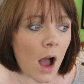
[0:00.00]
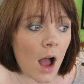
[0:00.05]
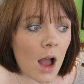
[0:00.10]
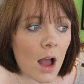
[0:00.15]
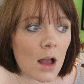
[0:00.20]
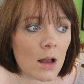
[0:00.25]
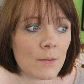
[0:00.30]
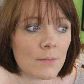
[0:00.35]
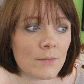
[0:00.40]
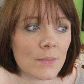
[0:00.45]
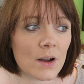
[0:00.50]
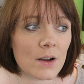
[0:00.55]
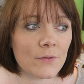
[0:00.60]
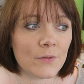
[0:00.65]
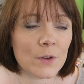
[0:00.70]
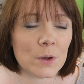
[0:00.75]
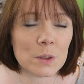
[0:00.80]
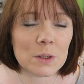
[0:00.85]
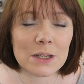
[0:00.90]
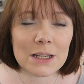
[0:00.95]

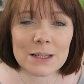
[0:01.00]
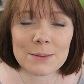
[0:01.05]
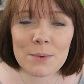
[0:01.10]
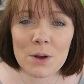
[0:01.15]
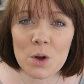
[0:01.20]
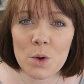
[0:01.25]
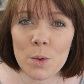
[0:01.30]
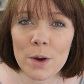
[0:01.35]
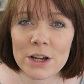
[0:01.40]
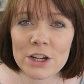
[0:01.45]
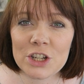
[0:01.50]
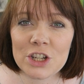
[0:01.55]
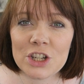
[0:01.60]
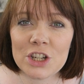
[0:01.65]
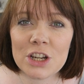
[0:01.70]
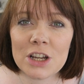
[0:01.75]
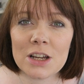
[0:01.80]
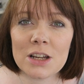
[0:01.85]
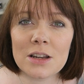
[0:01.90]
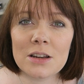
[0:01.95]
For your 6-mark
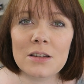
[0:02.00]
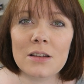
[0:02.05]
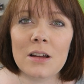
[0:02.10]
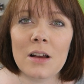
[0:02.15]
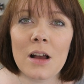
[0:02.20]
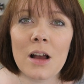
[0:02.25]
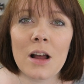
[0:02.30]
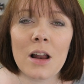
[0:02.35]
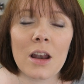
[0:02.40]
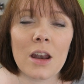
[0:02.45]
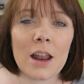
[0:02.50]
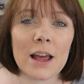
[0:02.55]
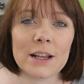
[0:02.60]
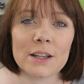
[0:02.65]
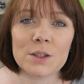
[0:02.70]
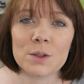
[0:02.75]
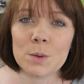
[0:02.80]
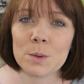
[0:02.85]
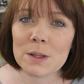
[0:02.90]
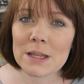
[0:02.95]
question,
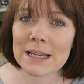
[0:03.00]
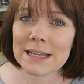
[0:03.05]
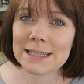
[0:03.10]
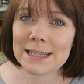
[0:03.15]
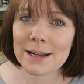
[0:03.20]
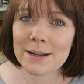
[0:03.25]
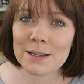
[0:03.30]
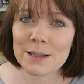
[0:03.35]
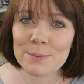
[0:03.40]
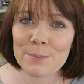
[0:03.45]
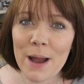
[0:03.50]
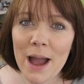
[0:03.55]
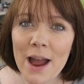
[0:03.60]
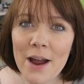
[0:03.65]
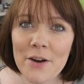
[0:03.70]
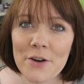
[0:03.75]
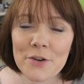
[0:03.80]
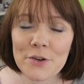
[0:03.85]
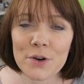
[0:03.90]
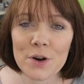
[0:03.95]
sort things out into
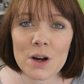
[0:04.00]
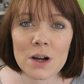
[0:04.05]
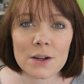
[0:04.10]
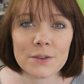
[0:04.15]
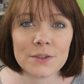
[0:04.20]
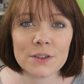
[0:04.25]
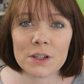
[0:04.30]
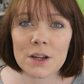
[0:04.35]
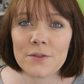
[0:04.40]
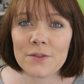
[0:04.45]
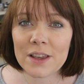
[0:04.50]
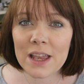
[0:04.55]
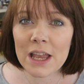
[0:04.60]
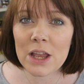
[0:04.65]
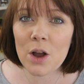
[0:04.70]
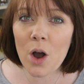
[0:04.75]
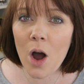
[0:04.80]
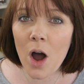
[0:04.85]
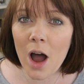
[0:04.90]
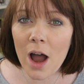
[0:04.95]
paragraphs. Don't forget
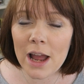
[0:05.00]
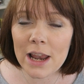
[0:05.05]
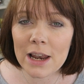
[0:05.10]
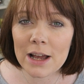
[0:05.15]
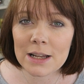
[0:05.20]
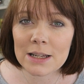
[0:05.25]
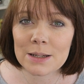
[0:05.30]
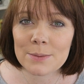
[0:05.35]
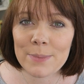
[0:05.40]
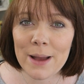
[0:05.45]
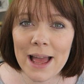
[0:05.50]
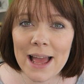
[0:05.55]
your highlighter